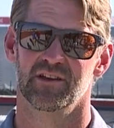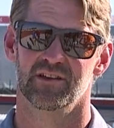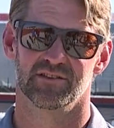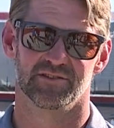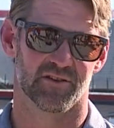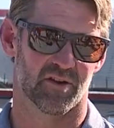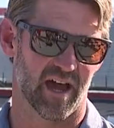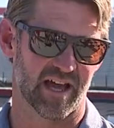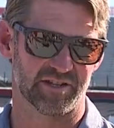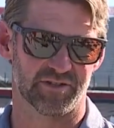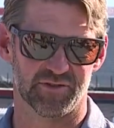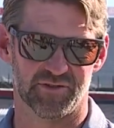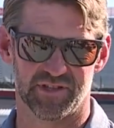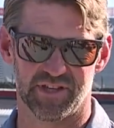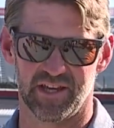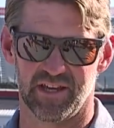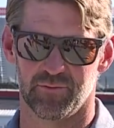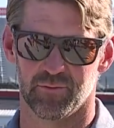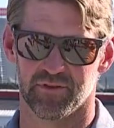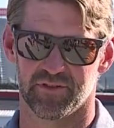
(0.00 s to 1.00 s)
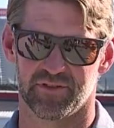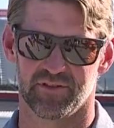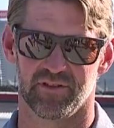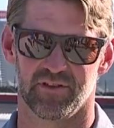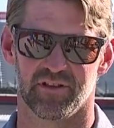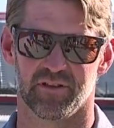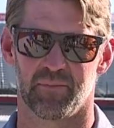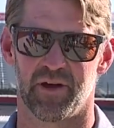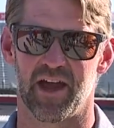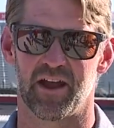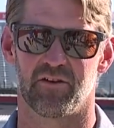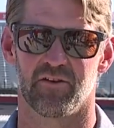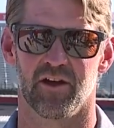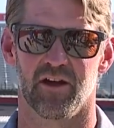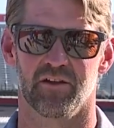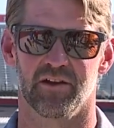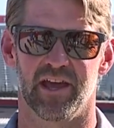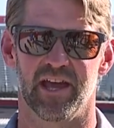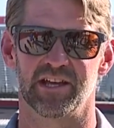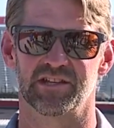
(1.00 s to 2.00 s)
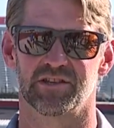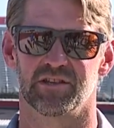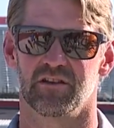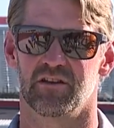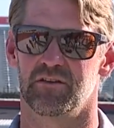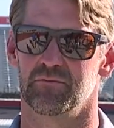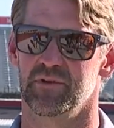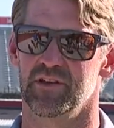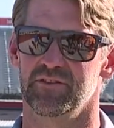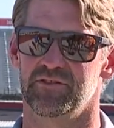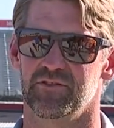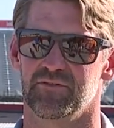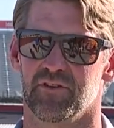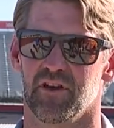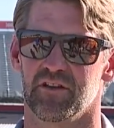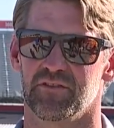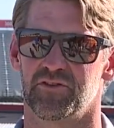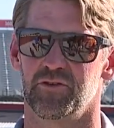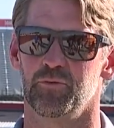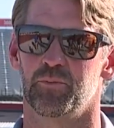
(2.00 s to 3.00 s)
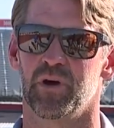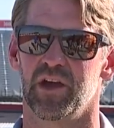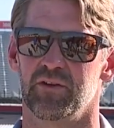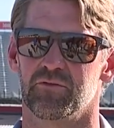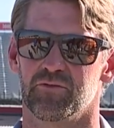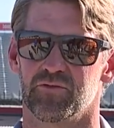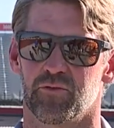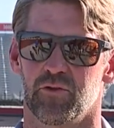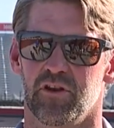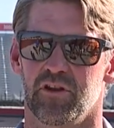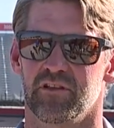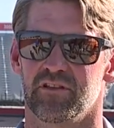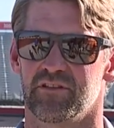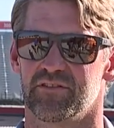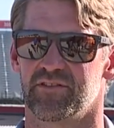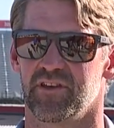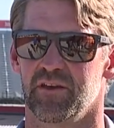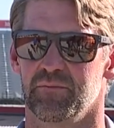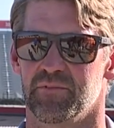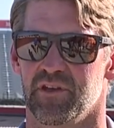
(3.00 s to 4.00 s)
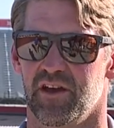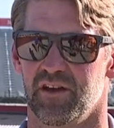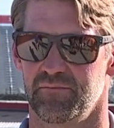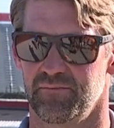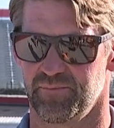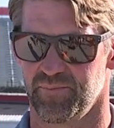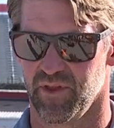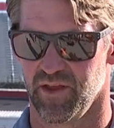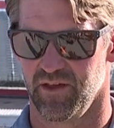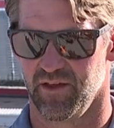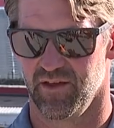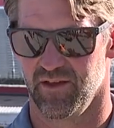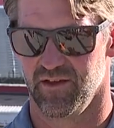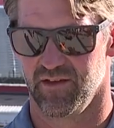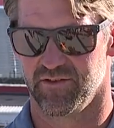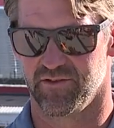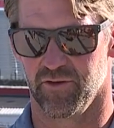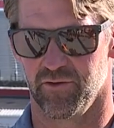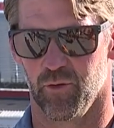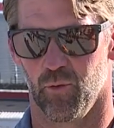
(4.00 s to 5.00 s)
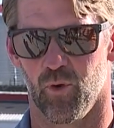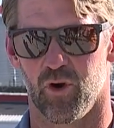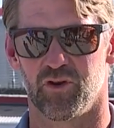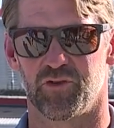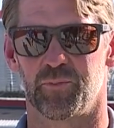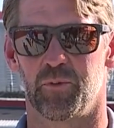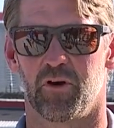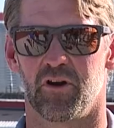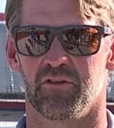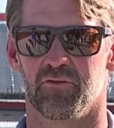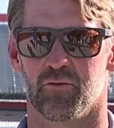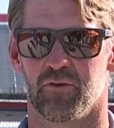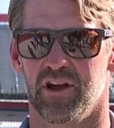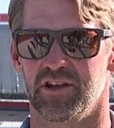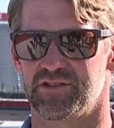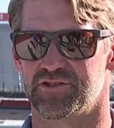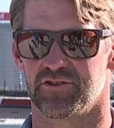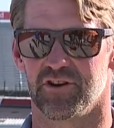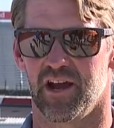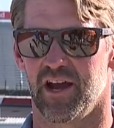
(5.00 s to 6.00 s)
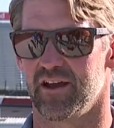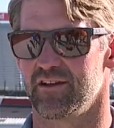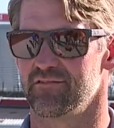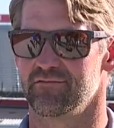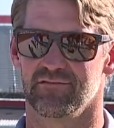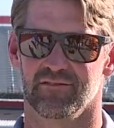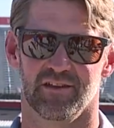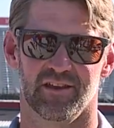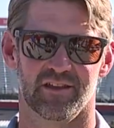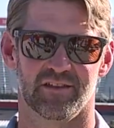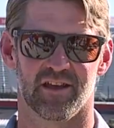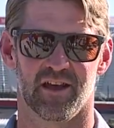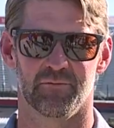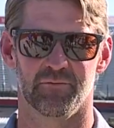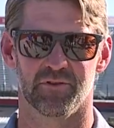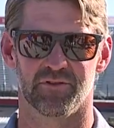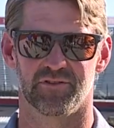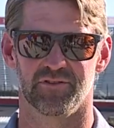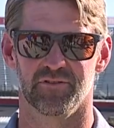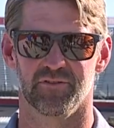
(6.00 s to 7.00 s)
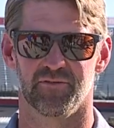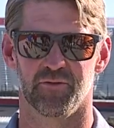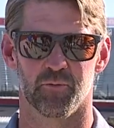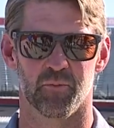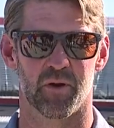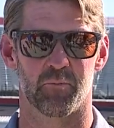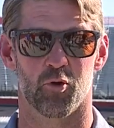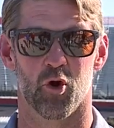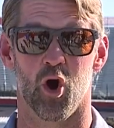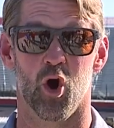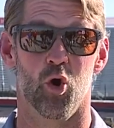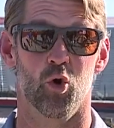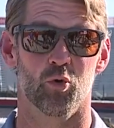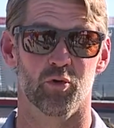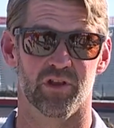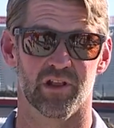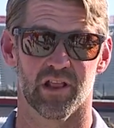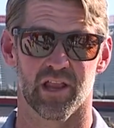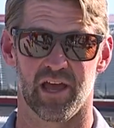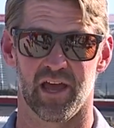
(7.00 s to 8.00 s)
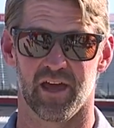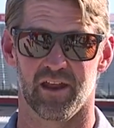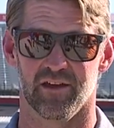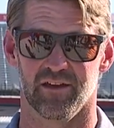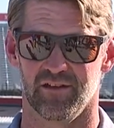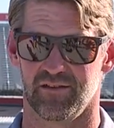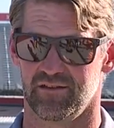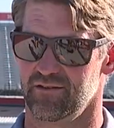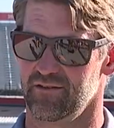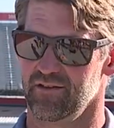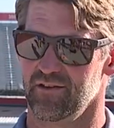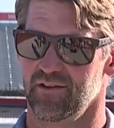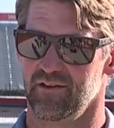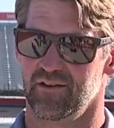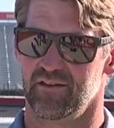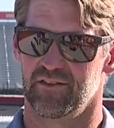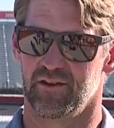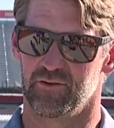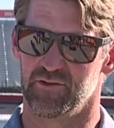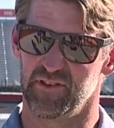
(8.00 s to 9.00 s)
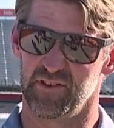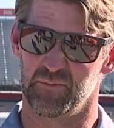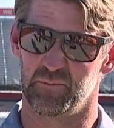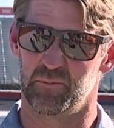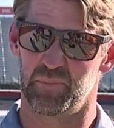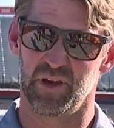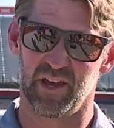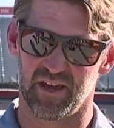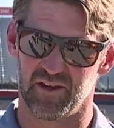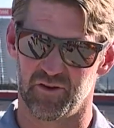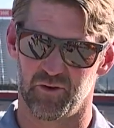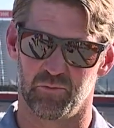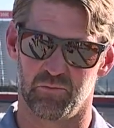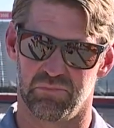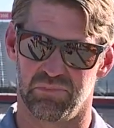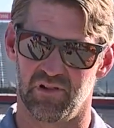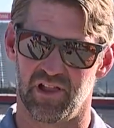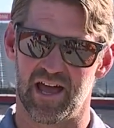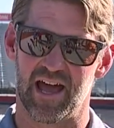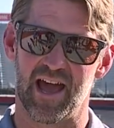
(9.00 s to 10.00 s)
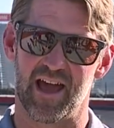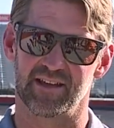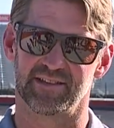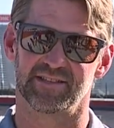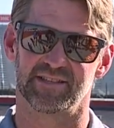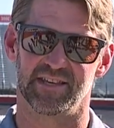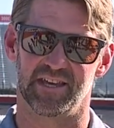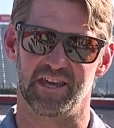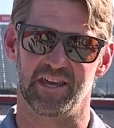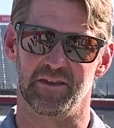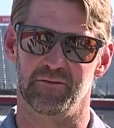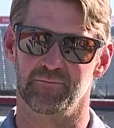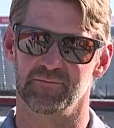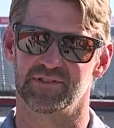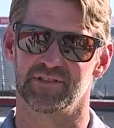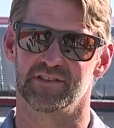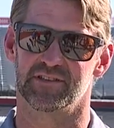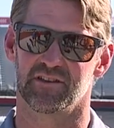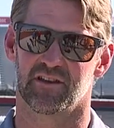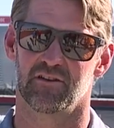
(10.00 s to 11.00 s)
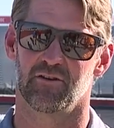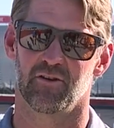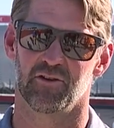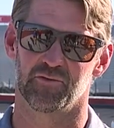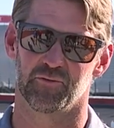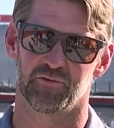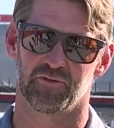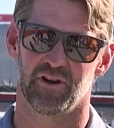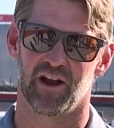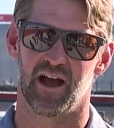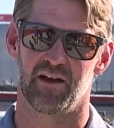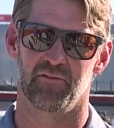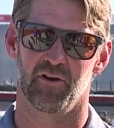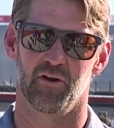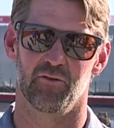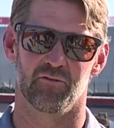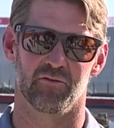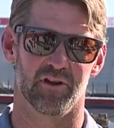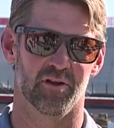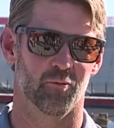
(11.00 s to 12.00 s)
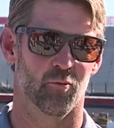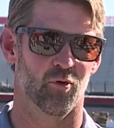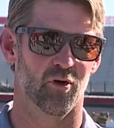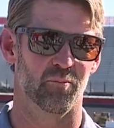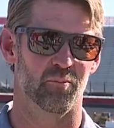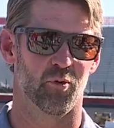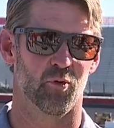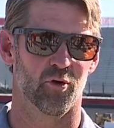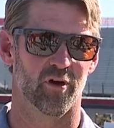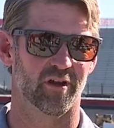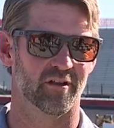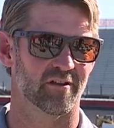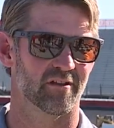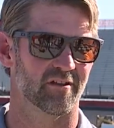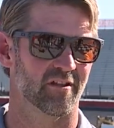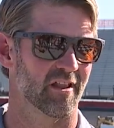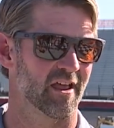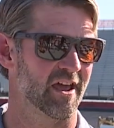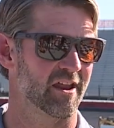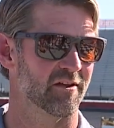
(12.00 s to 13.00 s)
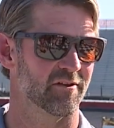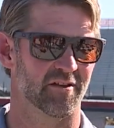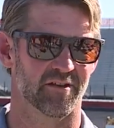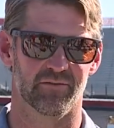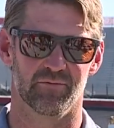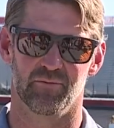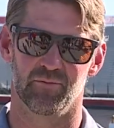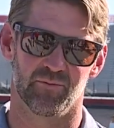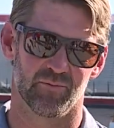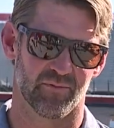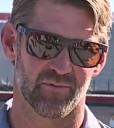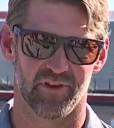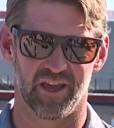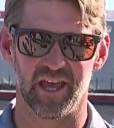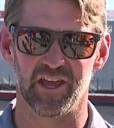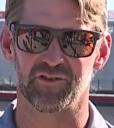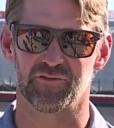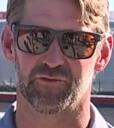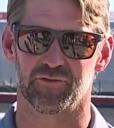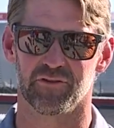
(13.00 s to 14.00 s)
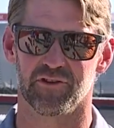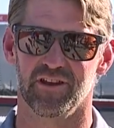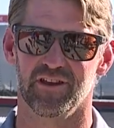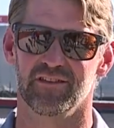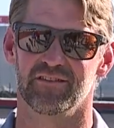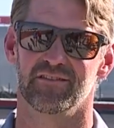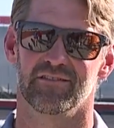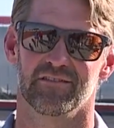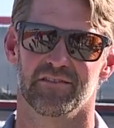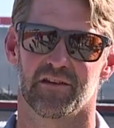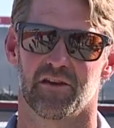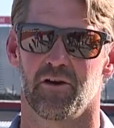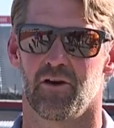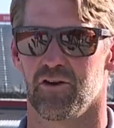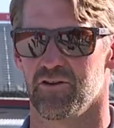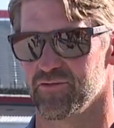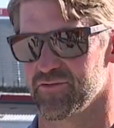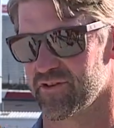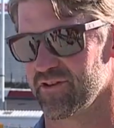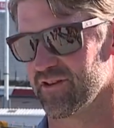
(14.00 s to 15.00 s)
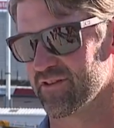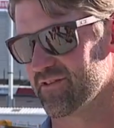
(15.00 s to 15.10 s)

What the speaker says: So as you see in the background, echelon means you've got two pavers running at the same time. So the worst part of a racetrack, anytime that if you remember old Atlanta, there was these big old black seams that the cars would drive over, and at one point in Atlanta history, the cars